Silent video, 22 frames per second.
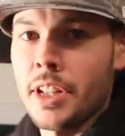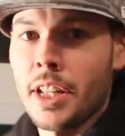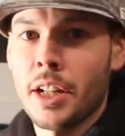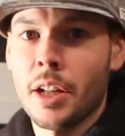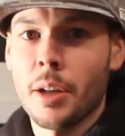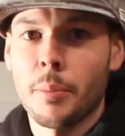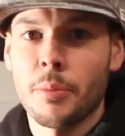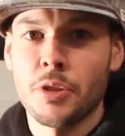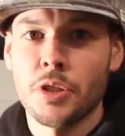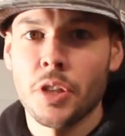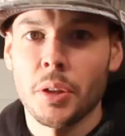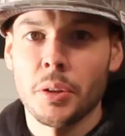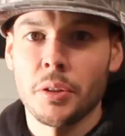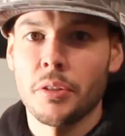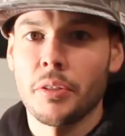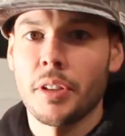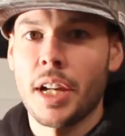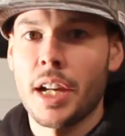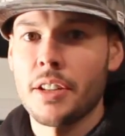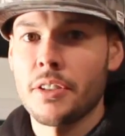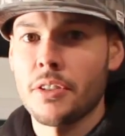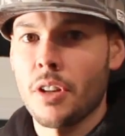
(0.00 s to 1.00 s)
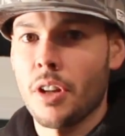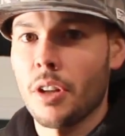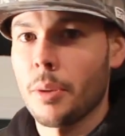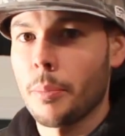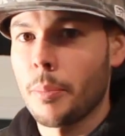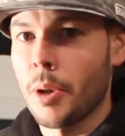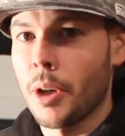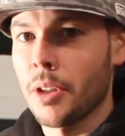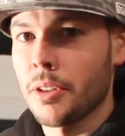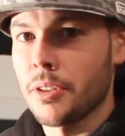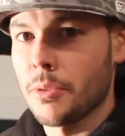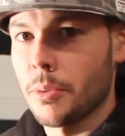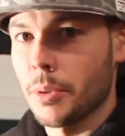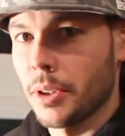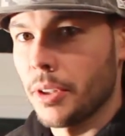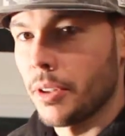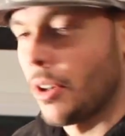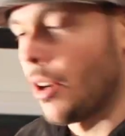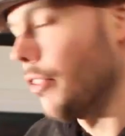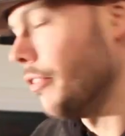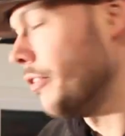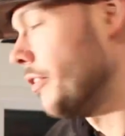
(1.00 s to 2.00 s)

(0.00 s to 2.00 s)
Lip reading: end up showing you guys all the parts when they're all